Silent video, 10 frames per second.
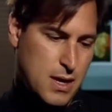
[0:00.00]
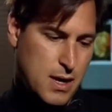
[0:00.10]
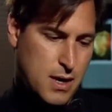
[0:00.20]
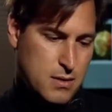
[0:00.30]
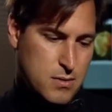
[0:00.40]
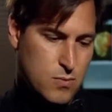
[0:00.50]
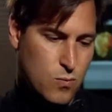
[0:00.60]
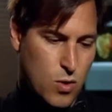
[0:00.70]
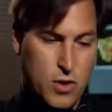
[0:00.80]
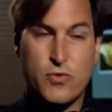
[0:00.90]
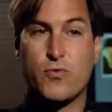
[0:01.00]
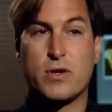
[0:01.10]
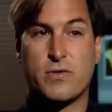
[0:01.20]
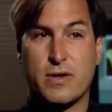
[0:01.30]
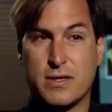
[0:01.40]
and Wall
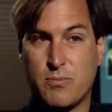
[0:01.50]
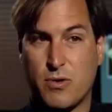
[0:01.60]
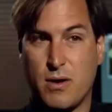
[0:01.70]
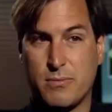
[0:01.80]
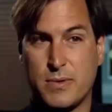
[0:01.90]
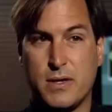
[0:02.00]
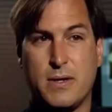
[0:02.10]
Street is not the problem.